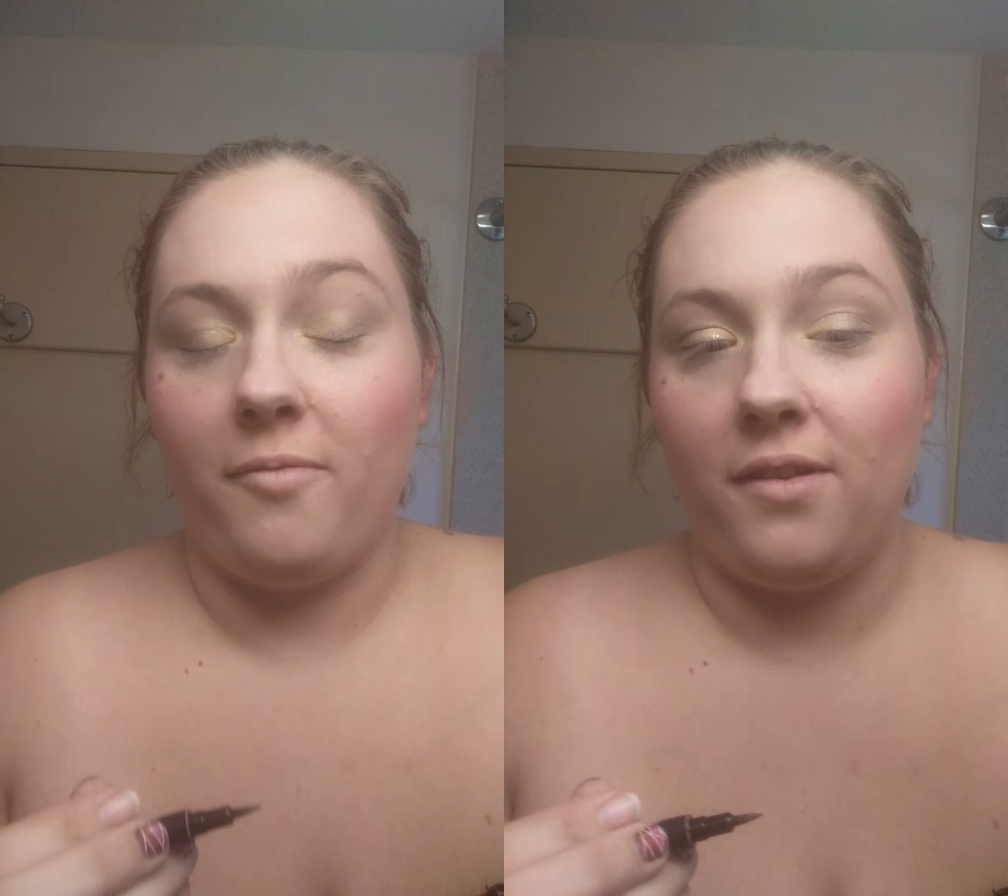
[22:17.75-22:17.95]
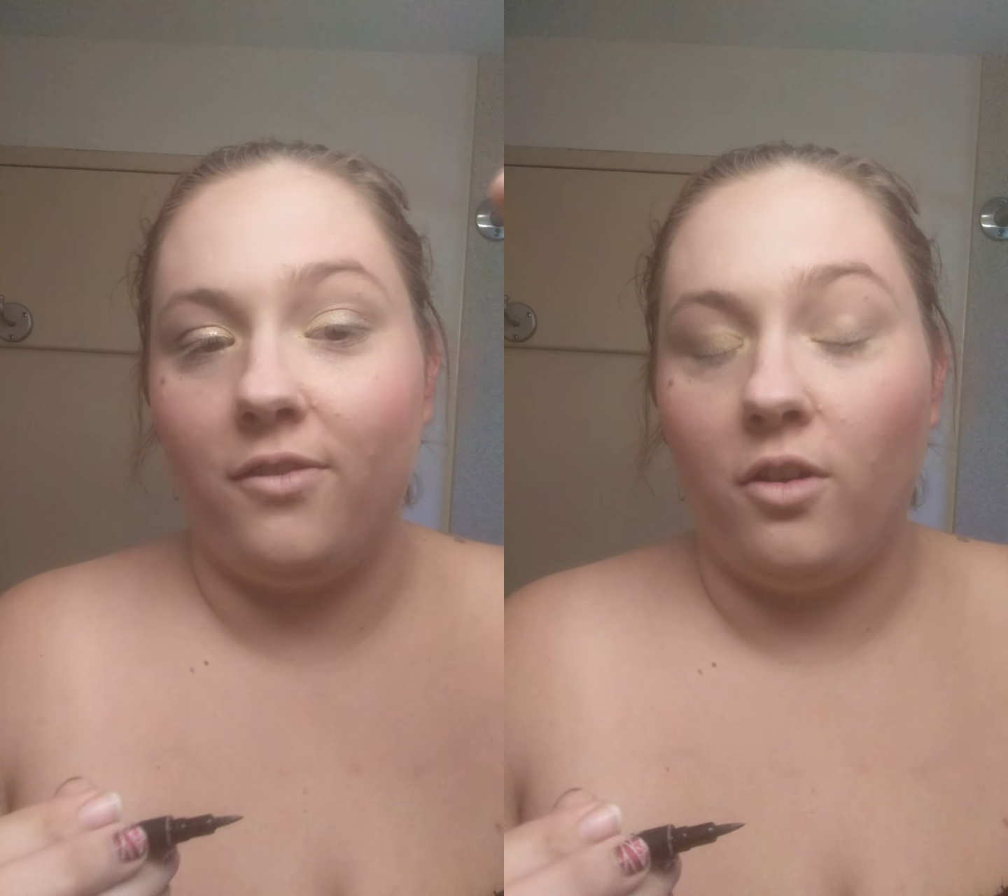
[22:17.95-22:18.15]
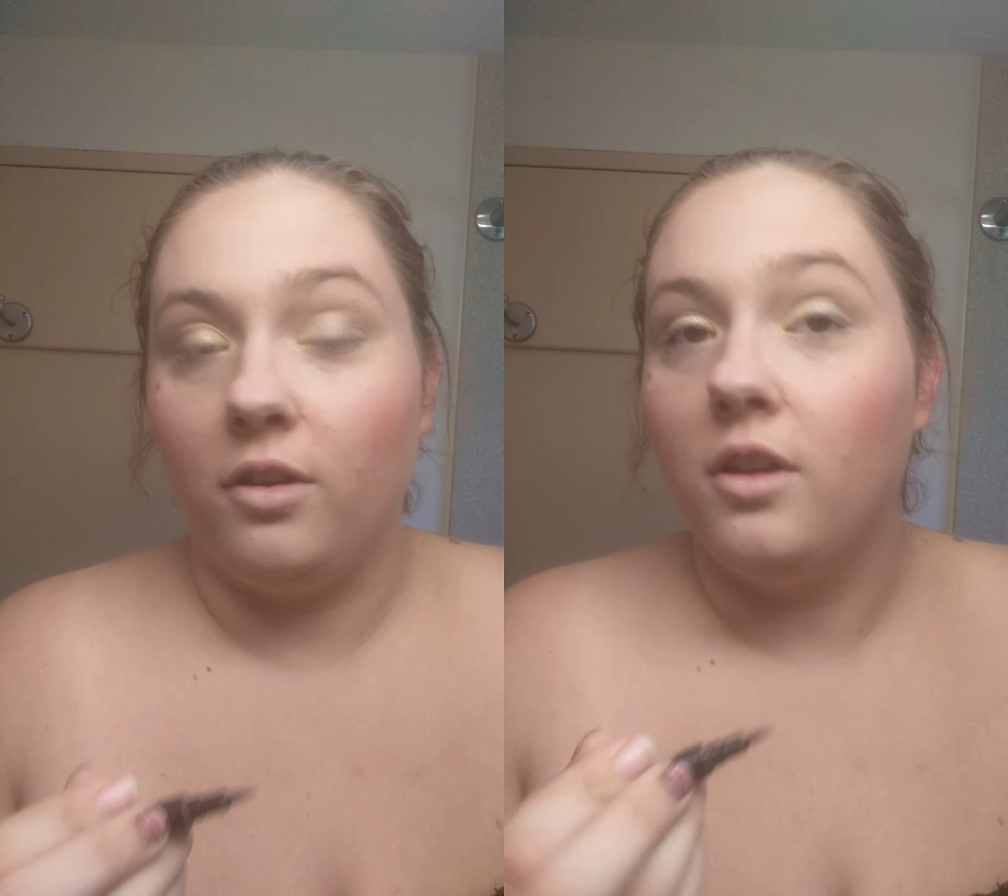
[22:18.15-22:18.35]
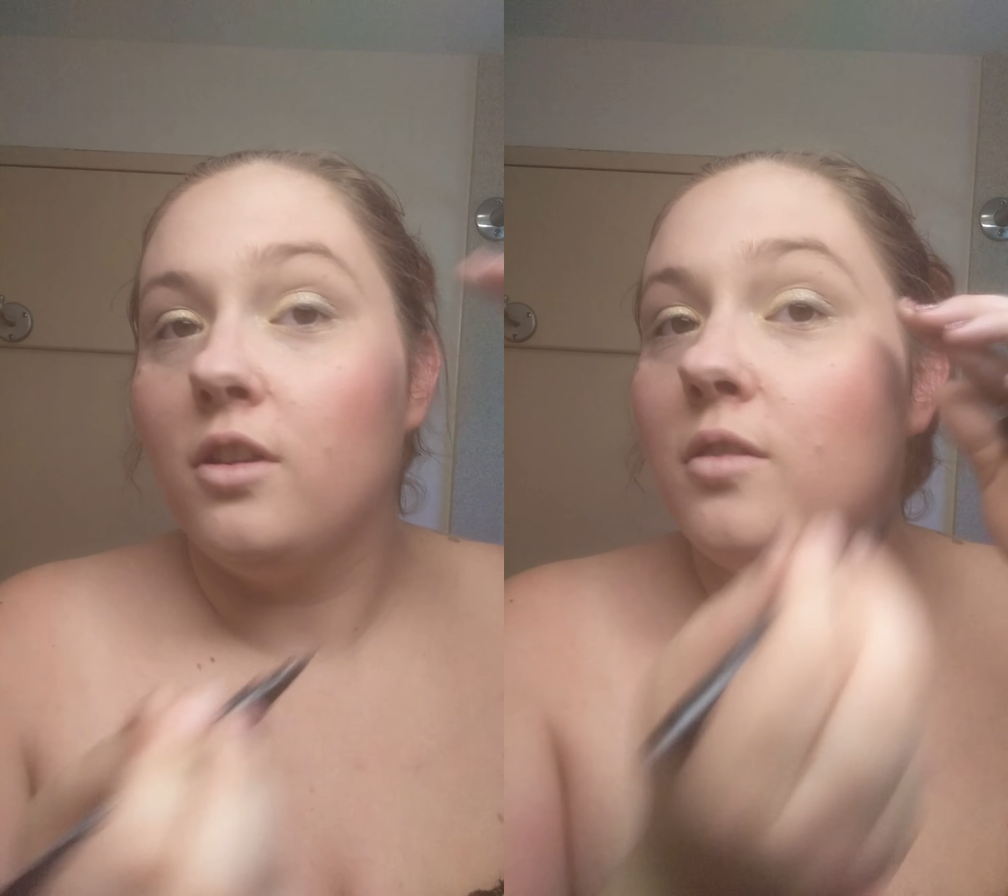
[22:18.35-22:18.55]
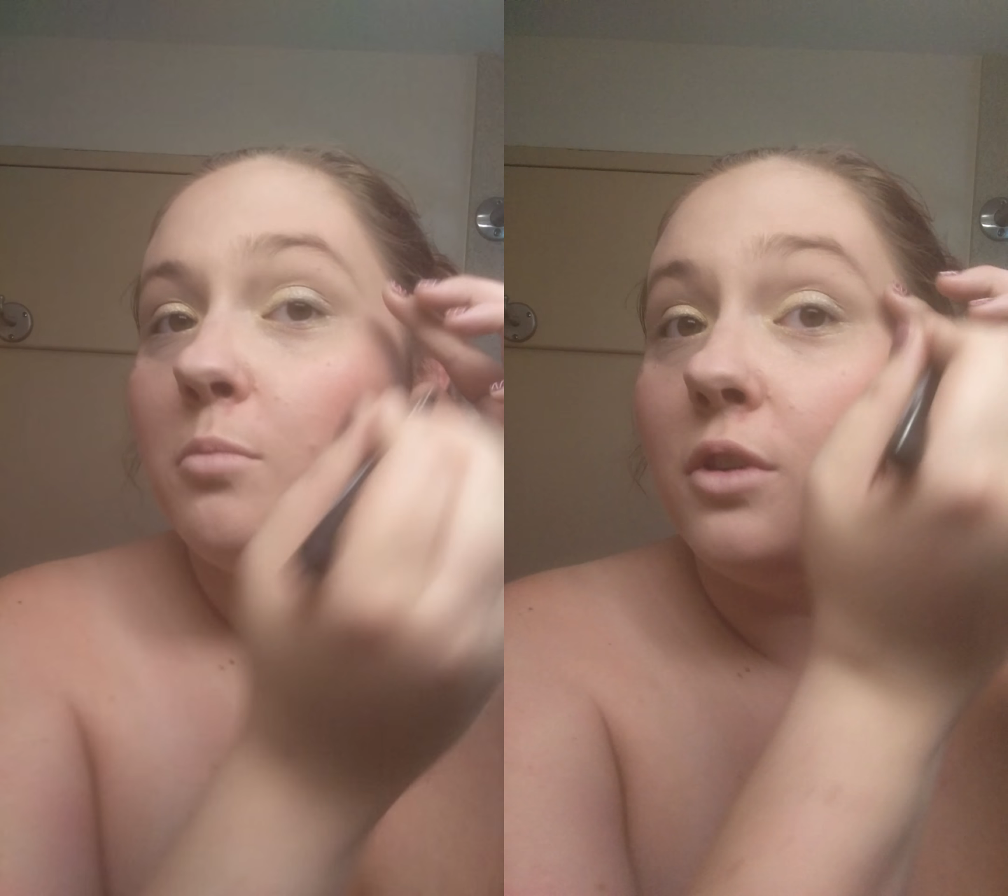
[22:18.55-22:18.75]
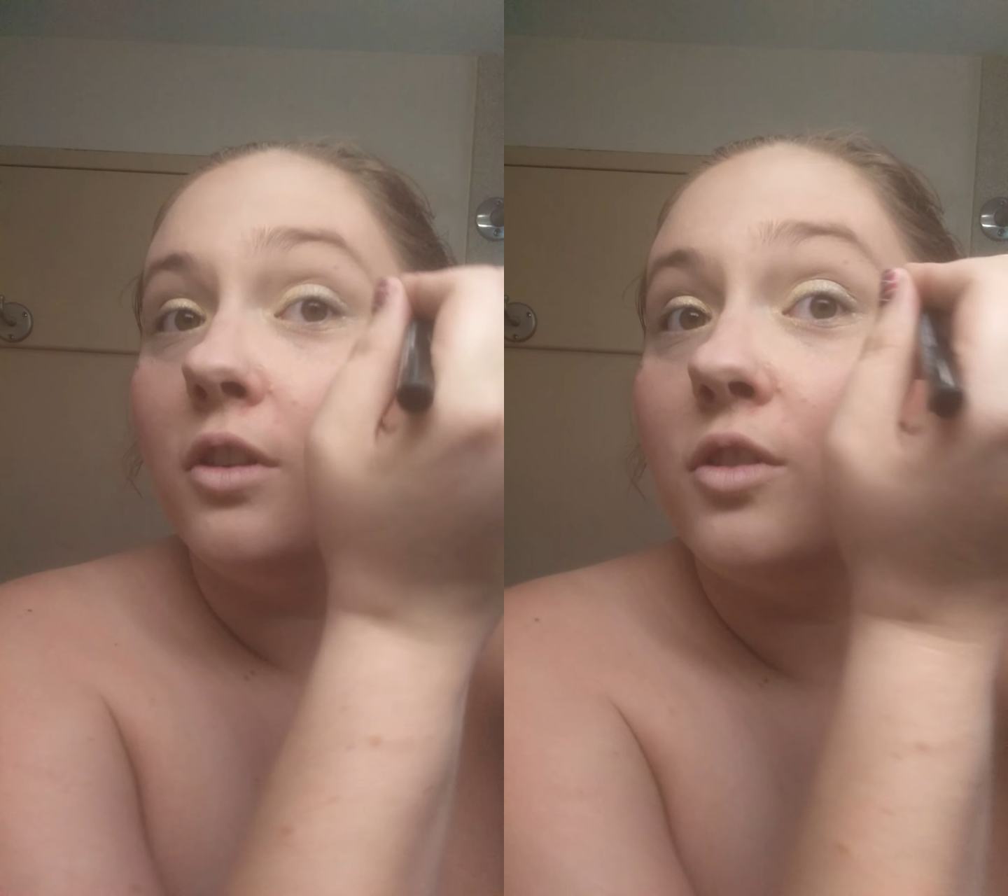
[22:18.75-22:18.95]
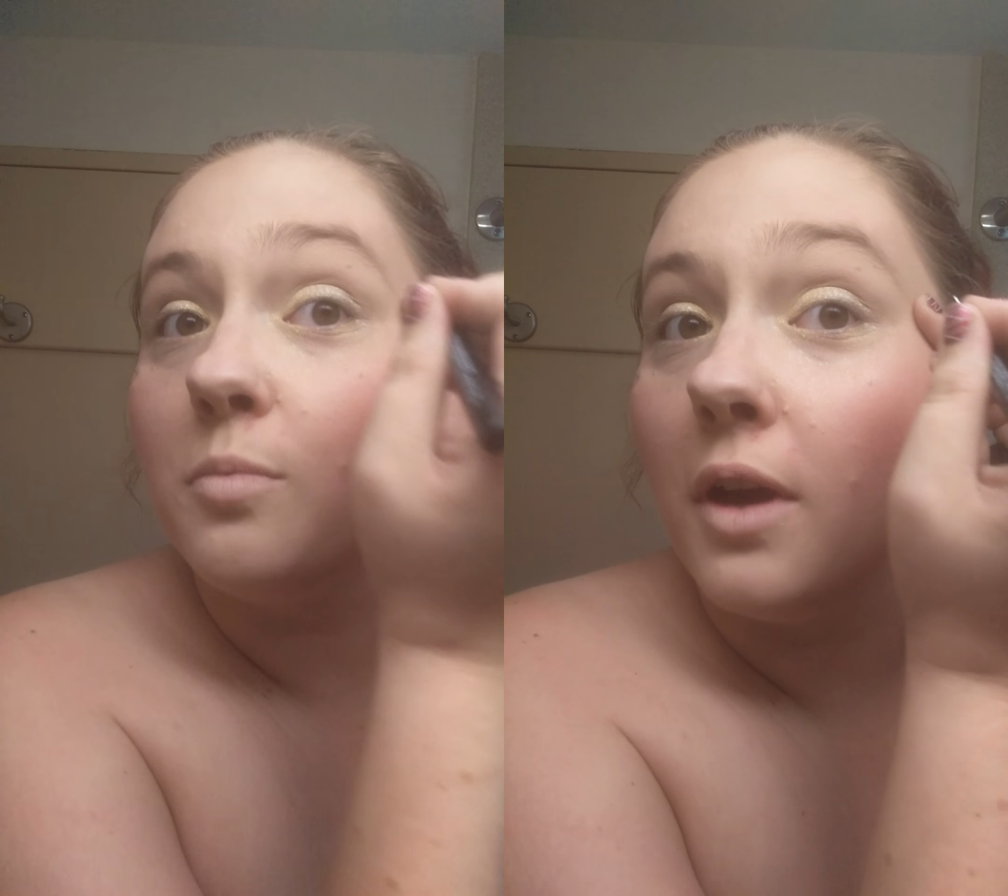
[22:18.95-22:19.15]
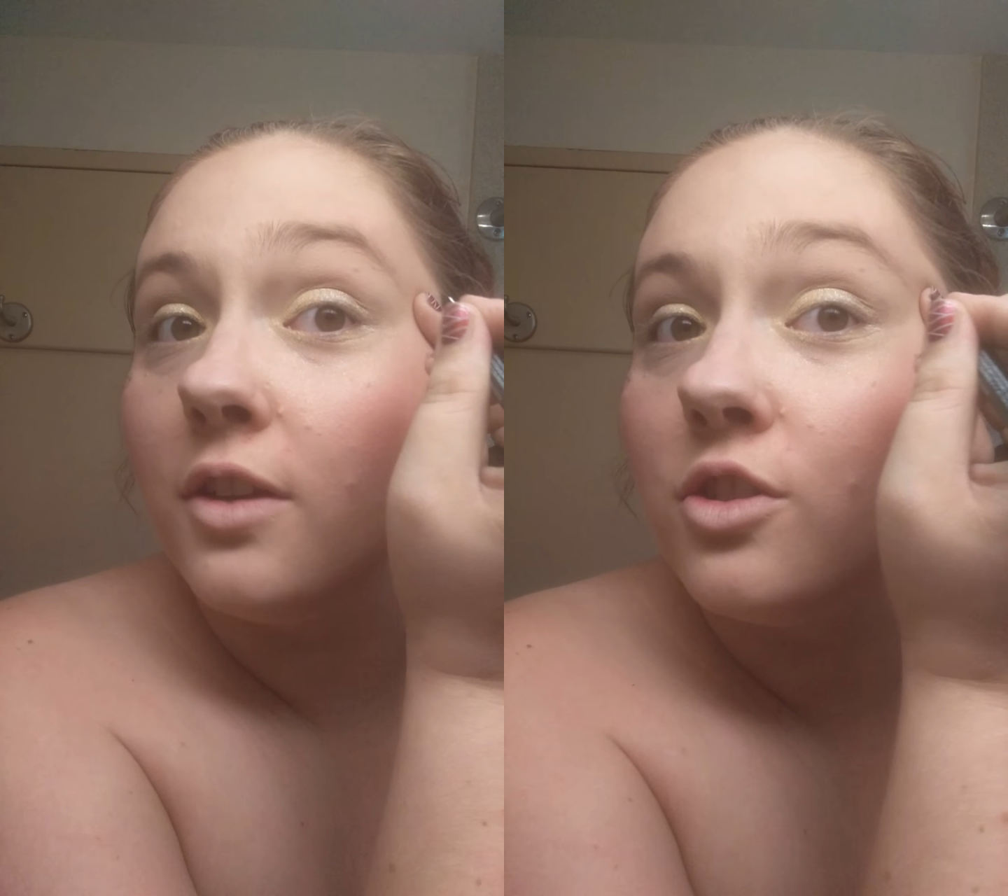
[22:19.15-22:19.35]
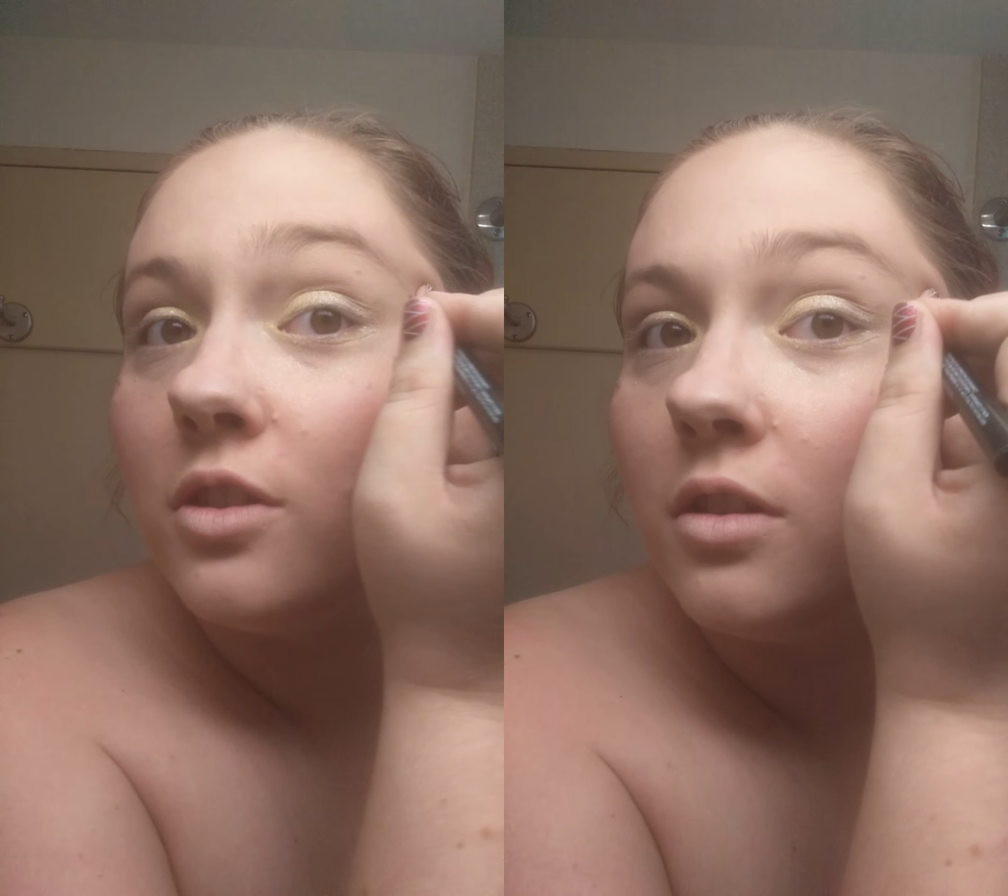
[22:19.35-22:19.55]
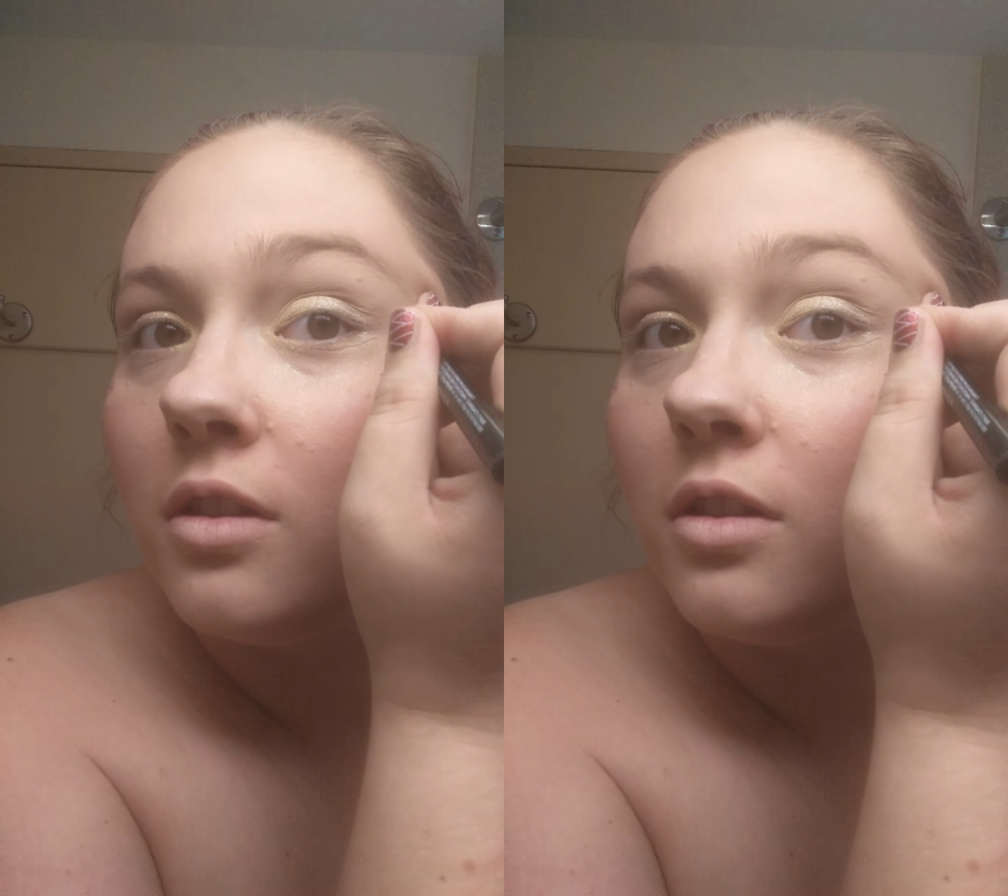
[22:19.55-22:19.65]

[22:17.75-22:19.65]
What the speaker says: my phone. You can just watch.